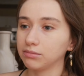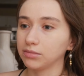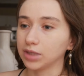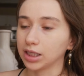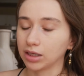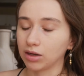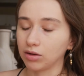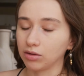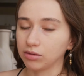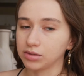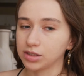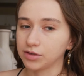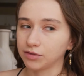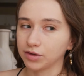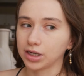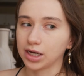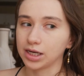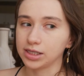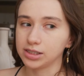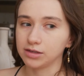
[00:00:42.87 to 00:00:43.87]
like all
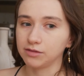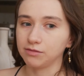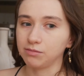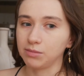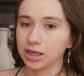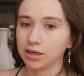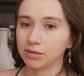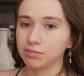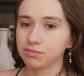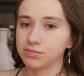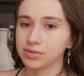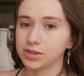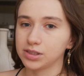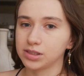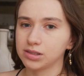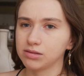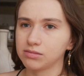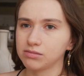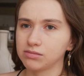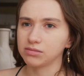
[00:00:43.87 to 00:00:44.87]
different kinds of
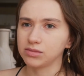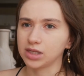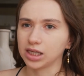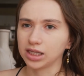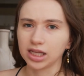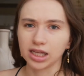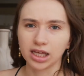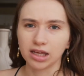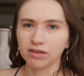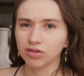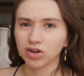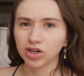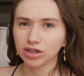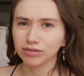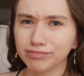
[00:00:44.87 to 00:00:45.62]
makeups that they give her.